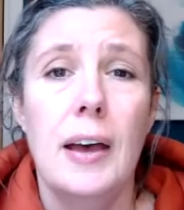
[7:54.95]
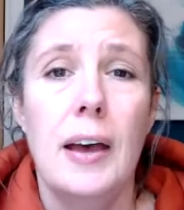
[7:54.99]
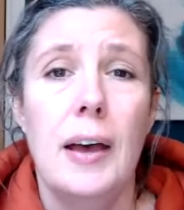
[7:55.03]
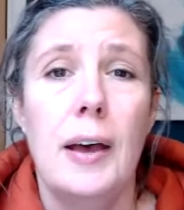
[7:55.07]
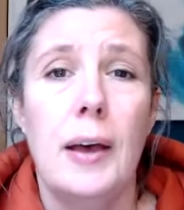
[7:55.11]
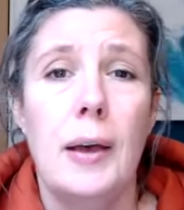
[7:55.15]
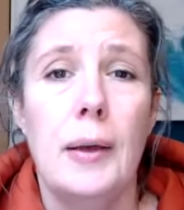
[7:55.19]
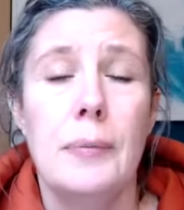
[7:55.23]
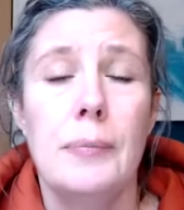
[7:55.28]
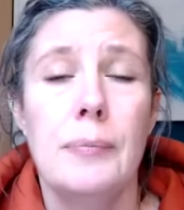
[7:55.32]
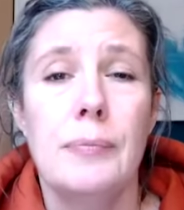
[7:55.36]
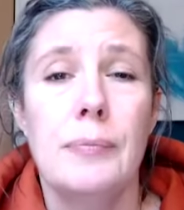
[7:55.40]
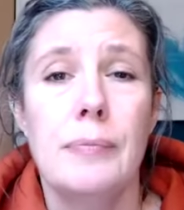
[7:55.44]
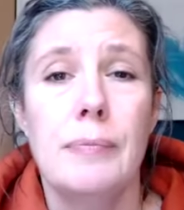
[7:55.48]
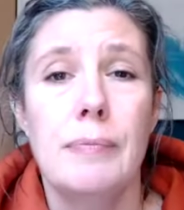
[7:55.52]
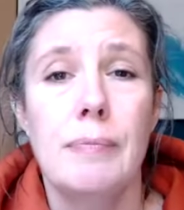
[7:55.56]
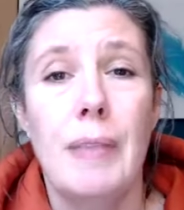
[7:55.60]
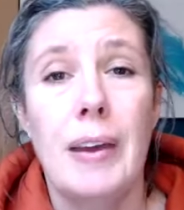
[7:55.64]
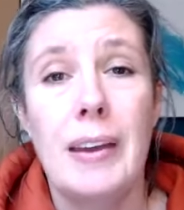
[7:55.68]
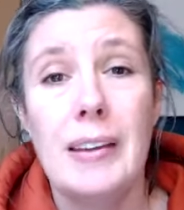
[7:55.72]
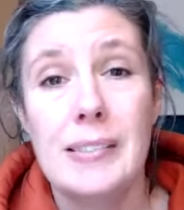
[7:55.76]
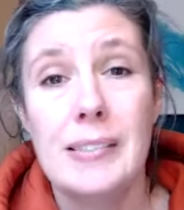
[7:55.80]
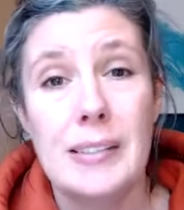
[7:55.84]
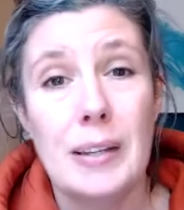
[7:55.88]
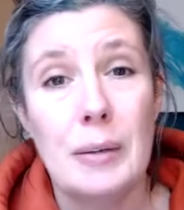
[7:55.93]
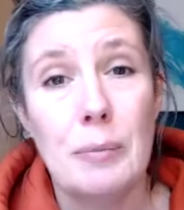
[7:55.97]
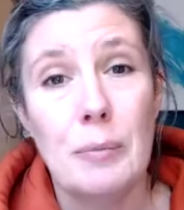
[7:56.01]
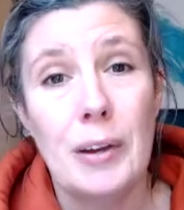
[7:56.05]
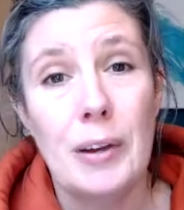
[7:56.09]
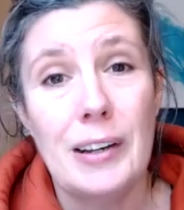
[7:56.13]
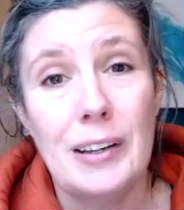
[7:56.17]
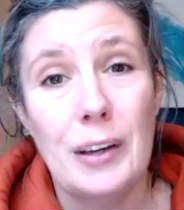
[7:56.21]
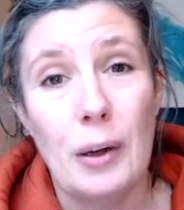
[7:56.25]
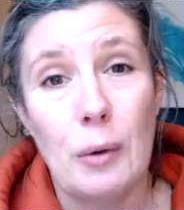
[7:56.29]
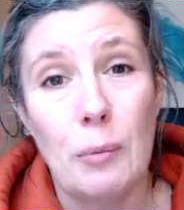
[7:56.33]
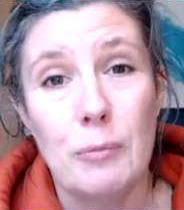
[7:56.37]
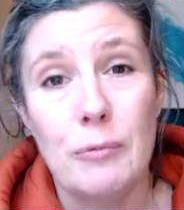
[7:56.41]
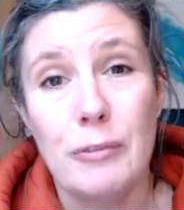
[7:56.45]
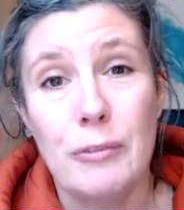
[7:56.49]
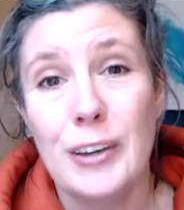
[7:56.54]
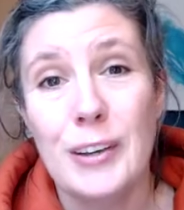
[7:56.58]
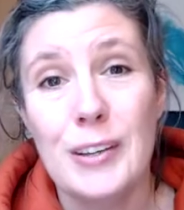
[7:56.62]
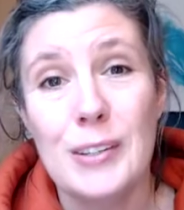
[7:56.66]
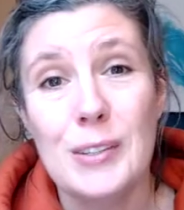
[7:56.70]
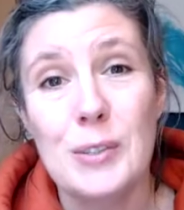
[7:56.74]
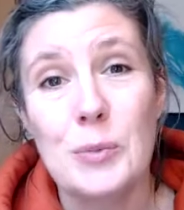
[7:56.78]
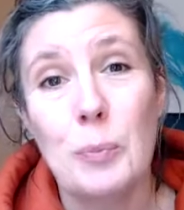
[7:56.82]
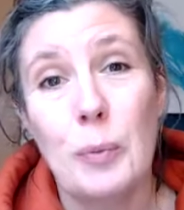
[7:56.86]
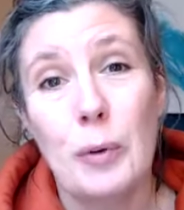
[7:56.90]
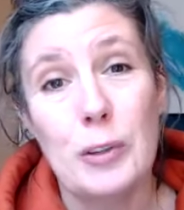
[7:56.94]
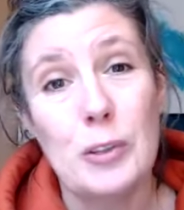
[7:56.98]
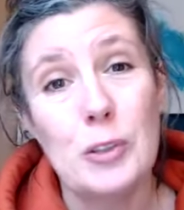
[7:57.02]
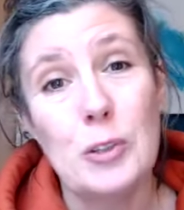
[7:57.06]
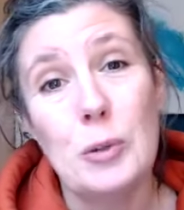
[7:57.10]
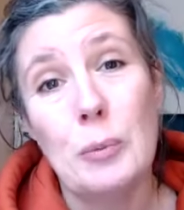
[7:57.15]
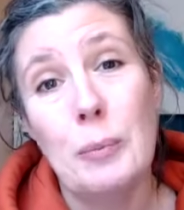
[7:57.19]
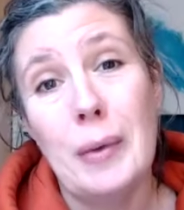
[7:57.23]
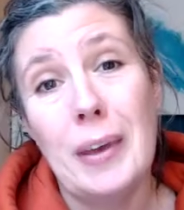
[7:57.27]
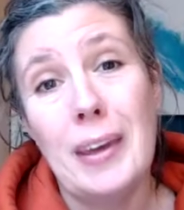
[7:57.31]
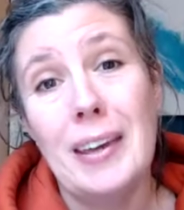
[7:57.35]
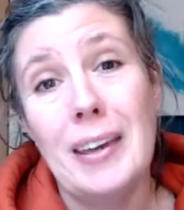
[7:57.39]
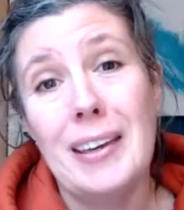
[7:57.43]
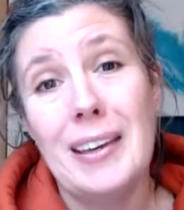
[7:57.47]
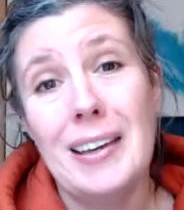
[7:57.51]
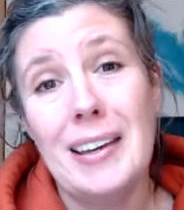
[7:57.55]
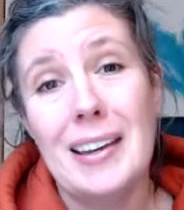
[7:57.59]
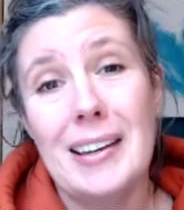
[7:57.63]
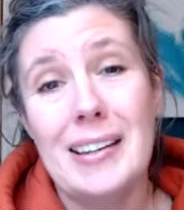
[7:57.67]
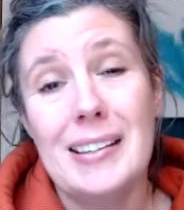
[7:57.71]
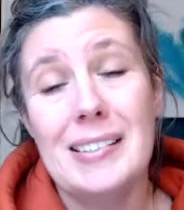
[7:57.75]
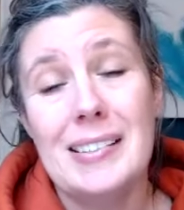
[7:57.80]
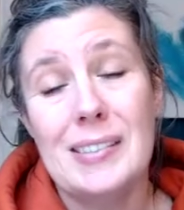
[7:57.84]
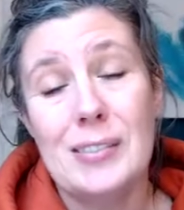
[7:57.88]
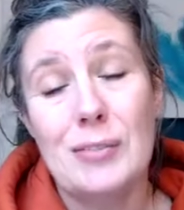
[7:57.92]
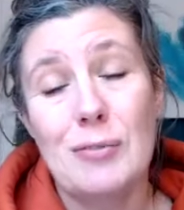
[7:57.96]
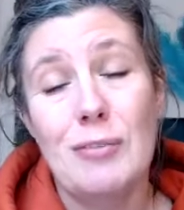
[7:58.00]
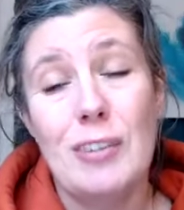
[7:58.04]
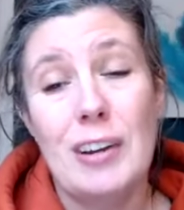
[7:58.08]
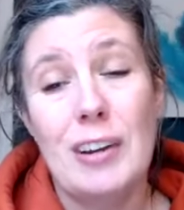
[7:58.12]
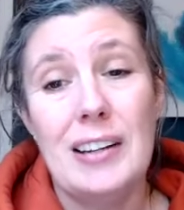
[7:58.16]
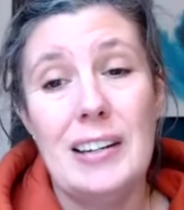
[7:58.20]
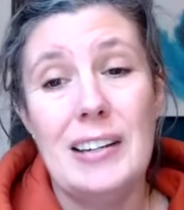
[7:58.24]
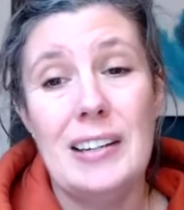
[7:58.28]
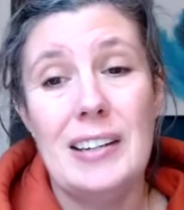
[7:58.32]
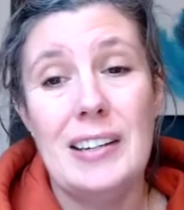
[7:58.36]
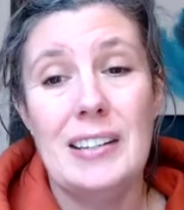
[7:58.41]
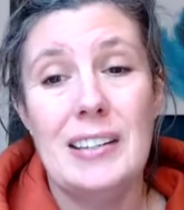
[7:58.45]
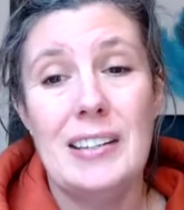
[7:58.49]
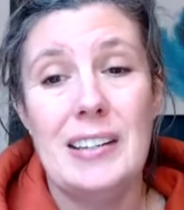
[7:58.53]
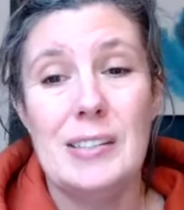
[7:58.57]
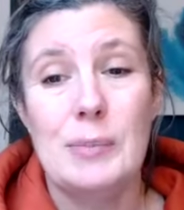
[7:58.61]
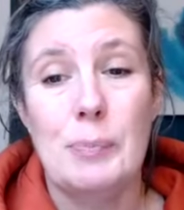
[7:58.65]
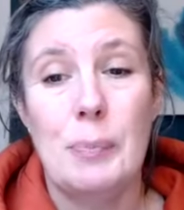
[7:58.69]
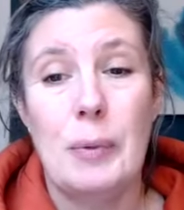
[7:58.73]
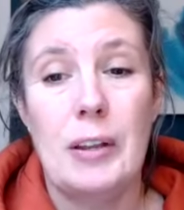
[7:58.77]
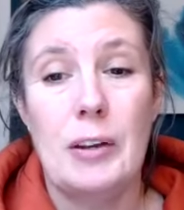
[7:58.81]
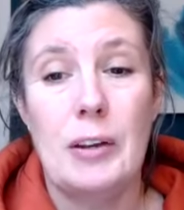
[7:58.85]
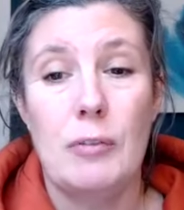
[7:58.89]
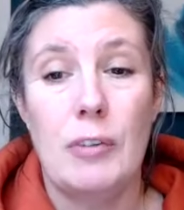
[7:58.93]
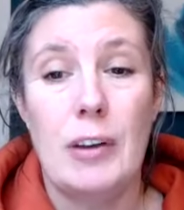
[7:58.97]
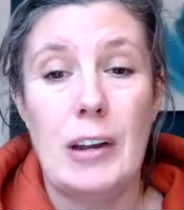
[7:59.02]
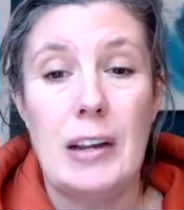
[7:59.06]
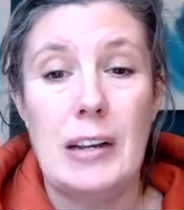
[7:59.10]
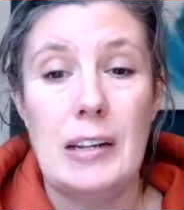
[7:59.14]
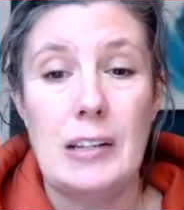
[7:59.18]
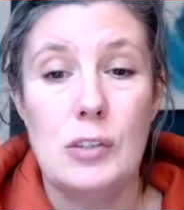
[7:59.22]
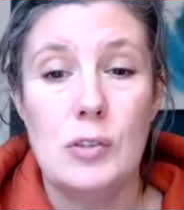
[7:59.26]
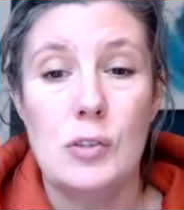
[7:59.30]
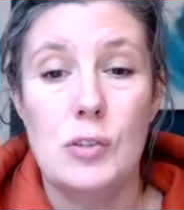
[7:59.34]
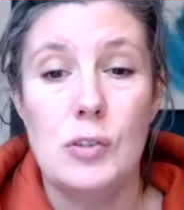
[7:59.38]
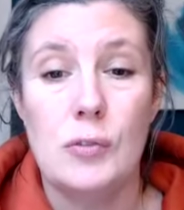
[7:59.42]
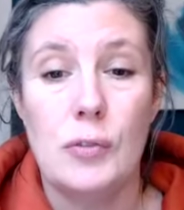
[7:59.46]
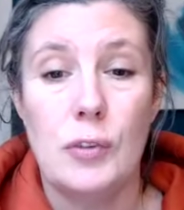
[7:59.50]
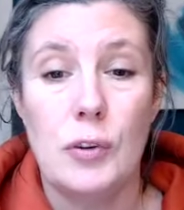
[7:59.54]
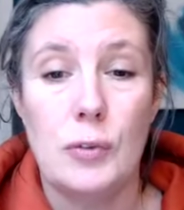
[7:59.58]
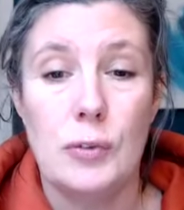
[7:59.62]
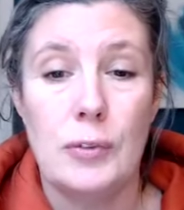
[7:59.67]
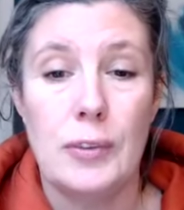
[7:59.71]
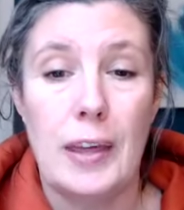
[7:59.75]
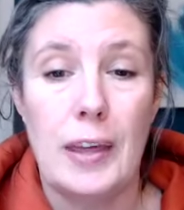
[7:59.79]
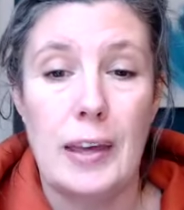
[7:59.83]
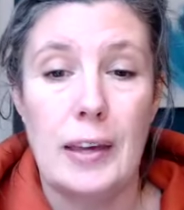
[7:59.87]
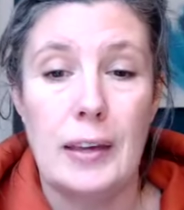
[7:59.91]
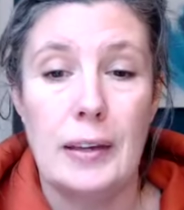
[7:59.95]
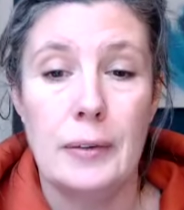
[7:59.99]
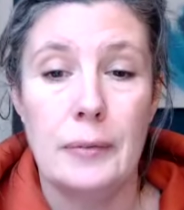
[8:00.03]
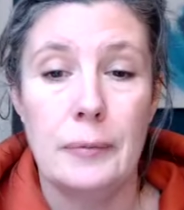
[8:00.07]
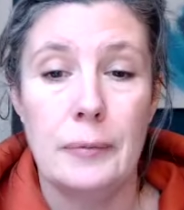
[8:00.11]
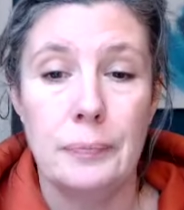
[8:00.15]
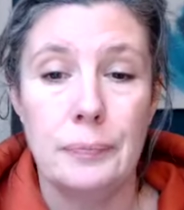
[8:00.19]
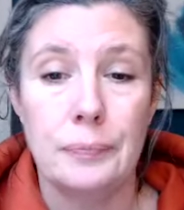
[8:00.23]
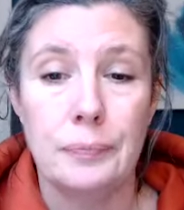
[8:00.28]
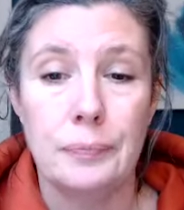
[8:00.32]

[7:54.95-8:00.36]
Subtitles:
may seem really obvious, but to me it's been a really useful thing.